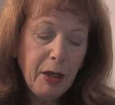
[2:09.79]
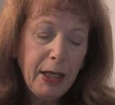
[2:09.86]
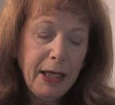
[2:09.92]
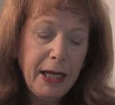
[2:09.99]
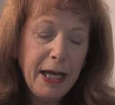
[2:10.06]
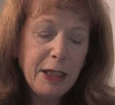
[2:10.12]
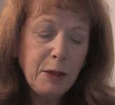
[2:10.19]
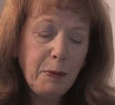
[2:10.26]

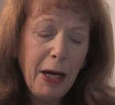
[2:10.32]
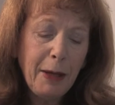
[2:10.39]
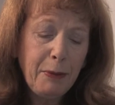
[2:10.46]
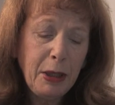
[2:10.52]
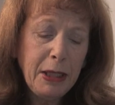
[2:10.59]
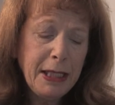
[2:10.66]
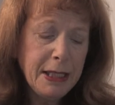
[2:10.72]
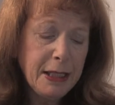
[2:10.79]
led by
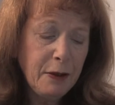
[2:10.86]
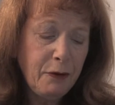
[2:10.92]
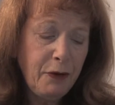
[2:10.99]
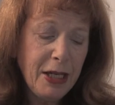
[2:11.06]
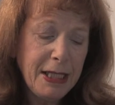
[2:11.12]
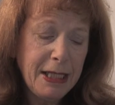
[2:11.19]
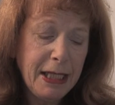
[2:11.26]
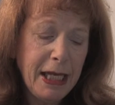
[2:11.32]
police
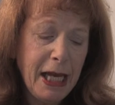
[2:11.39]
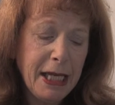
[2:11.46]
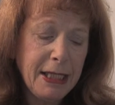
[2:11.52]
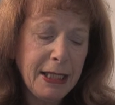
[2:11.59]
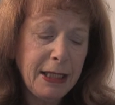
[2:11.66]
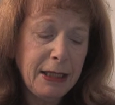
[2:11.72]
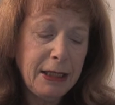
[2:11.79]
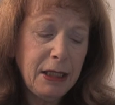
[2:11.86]

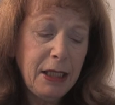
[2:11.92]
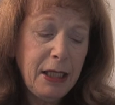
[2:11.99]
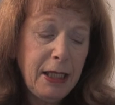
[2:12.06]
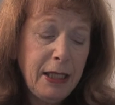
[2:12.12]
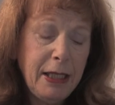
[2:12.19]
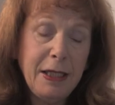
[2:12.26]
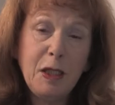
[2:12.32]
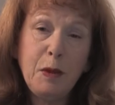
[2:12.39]
investigator
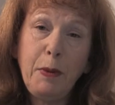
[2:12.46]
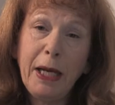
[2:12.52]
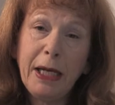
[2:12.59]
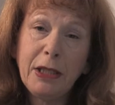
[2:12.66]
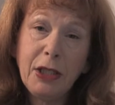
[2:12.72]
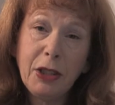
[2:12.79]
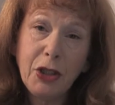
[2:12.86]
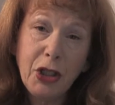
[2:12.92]

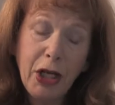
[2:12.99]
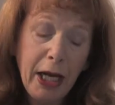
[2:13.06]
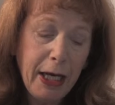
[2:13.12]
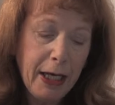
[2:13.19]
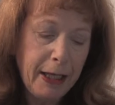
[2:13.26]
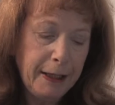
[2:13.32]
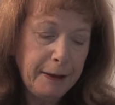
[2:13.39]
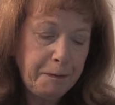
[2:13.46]
Inspector
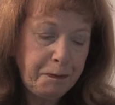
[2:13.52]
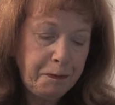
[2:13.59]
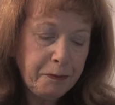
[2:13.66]
Schecher,